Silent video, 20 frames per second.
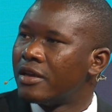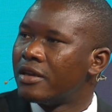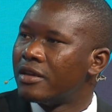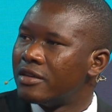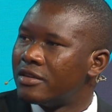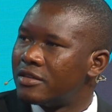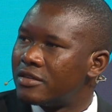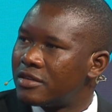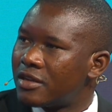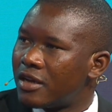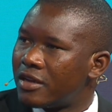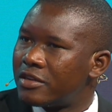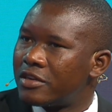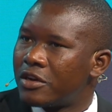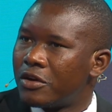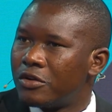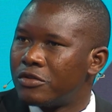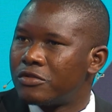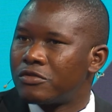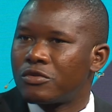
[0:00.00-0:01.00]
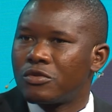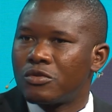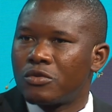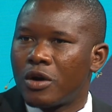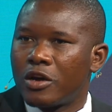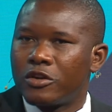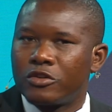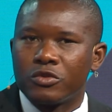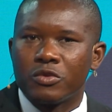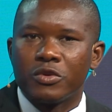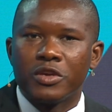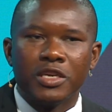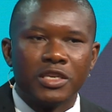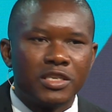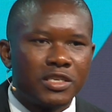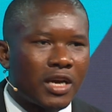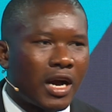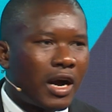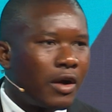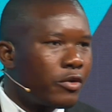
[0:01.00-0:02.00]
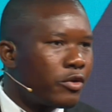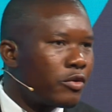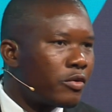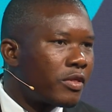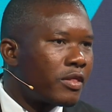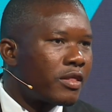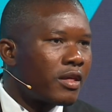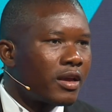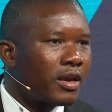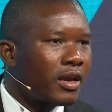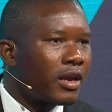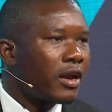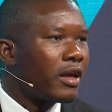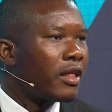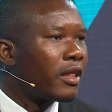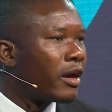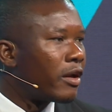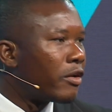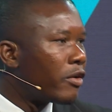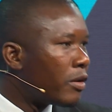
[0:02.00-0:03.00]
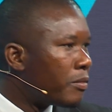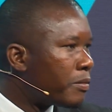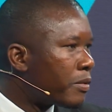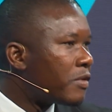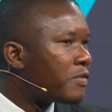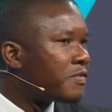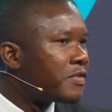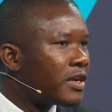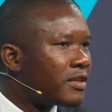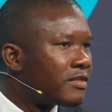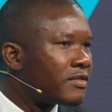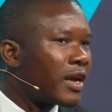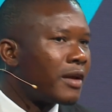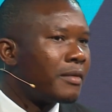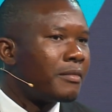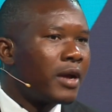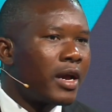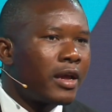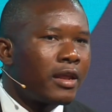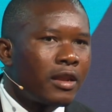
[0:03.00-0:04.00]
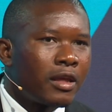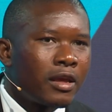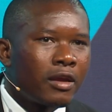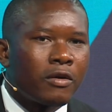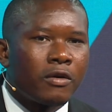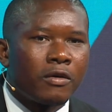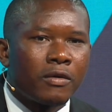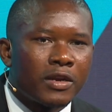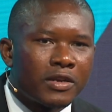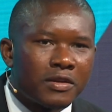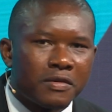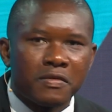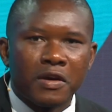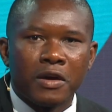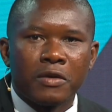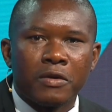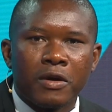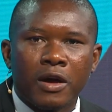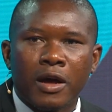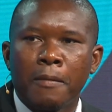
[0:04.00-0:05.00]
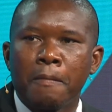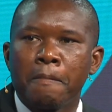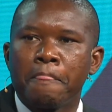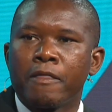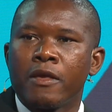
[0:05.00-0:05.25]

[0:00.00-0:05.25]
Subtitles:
It tells you what to eat, how you think, either you're a professor in mining or whatever you are.